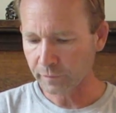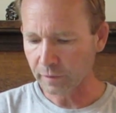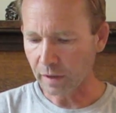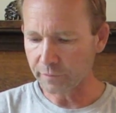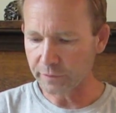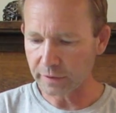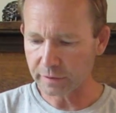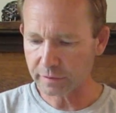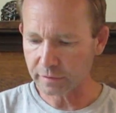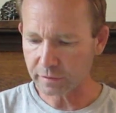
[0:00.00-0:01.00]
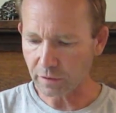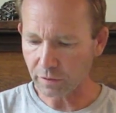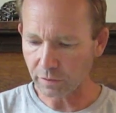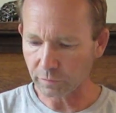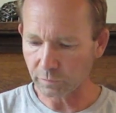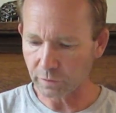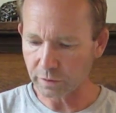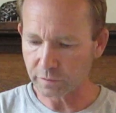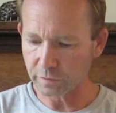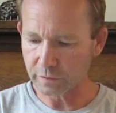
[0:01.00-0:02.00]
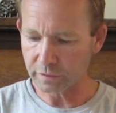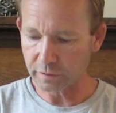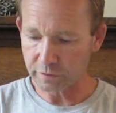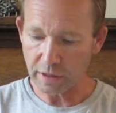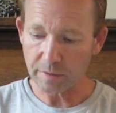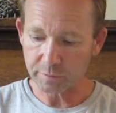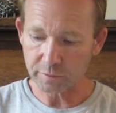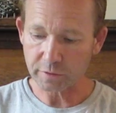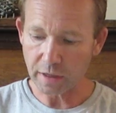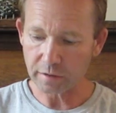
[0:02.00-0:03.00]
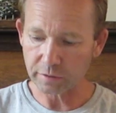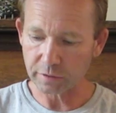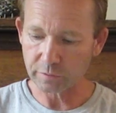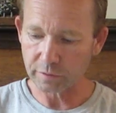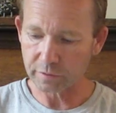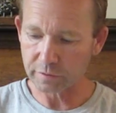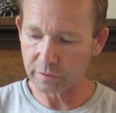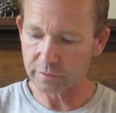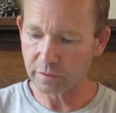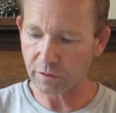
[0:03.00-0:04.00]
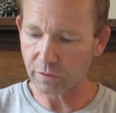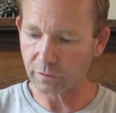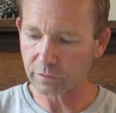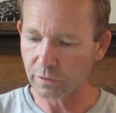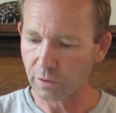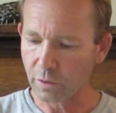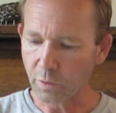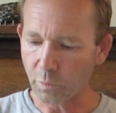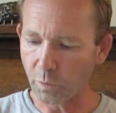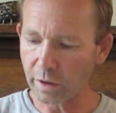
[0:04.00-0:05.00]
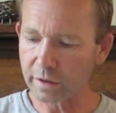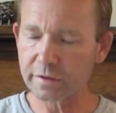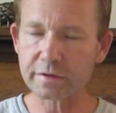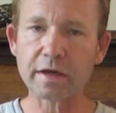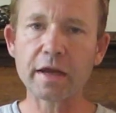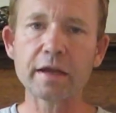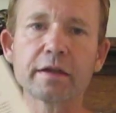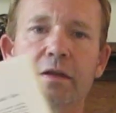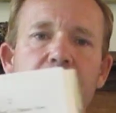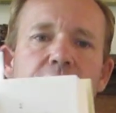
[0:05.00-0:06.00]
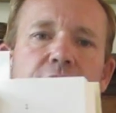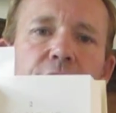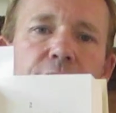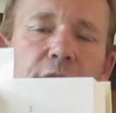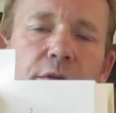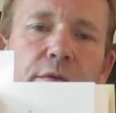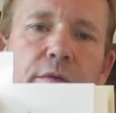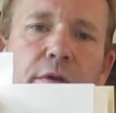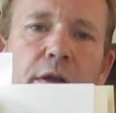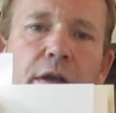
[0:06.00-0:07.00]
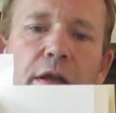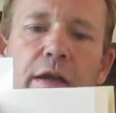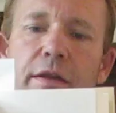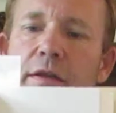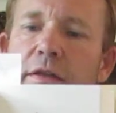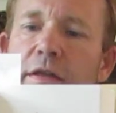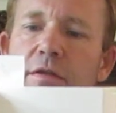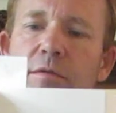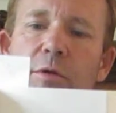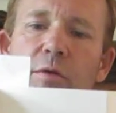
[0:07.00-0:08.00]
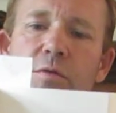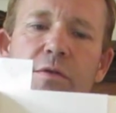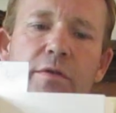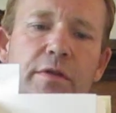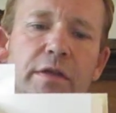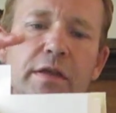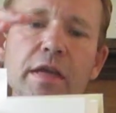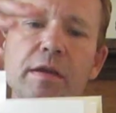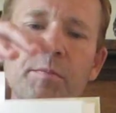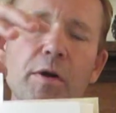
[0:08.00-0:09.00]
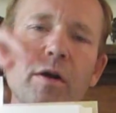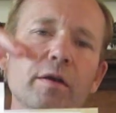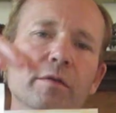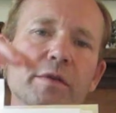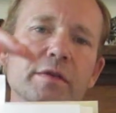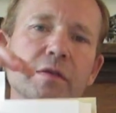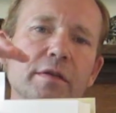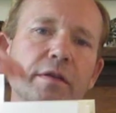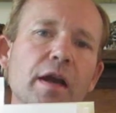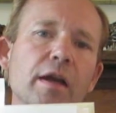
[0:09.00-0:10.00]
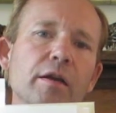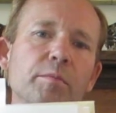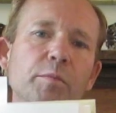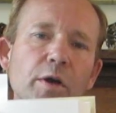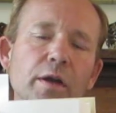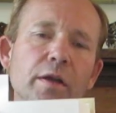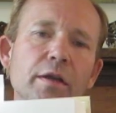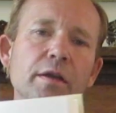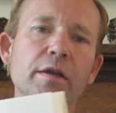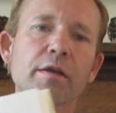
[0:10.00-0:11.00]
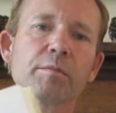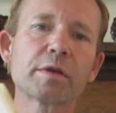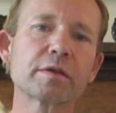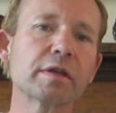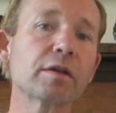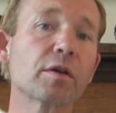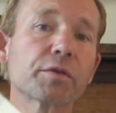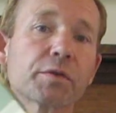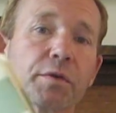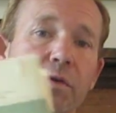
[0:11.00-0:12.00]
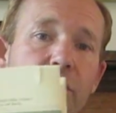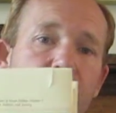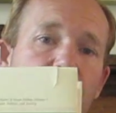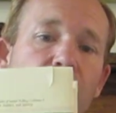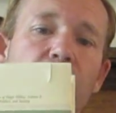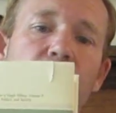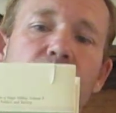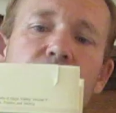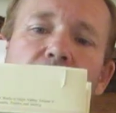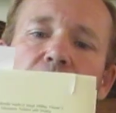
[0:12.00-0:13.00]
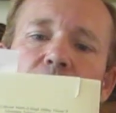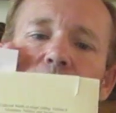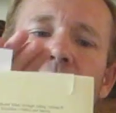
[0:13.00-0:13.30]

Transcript: of this, it's the chapter titling is called, What is Zion, a Distant View? And I think that's the most key part of this entire book. Because he goes through and shows how we